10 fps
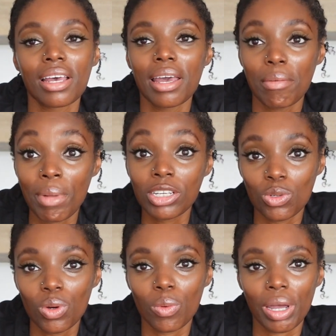it makes
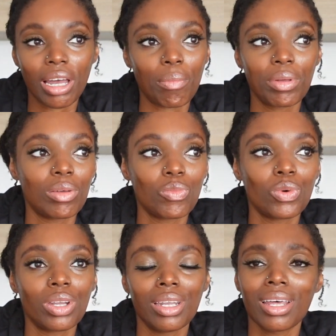you want to wake up in the
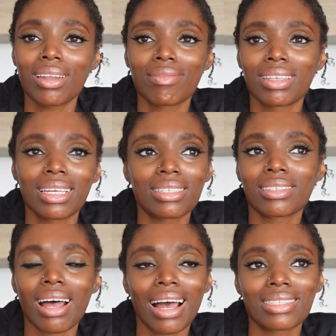morning. None of
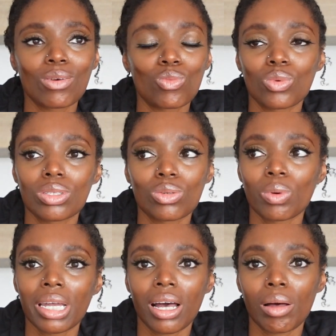this, I don't want to
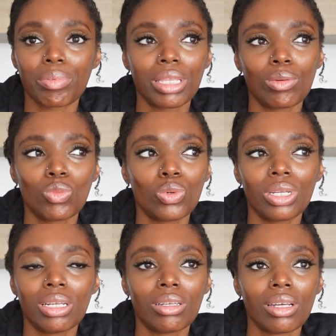wake up in the
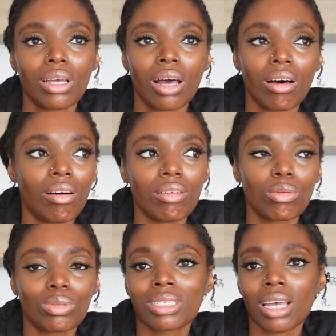morning,
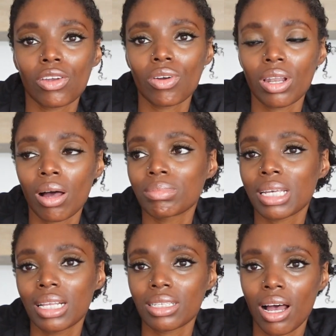oh, set your alarm
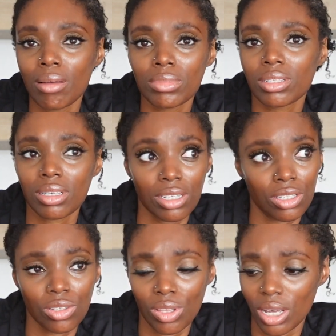10 times, because I
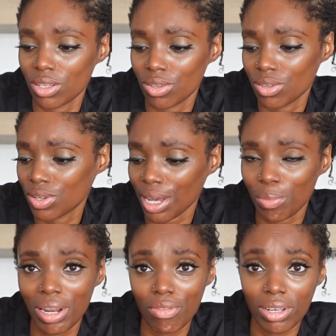used to do in the UK.
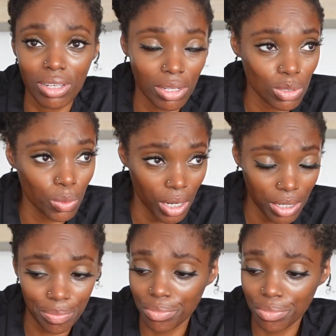Whenever I was going to work,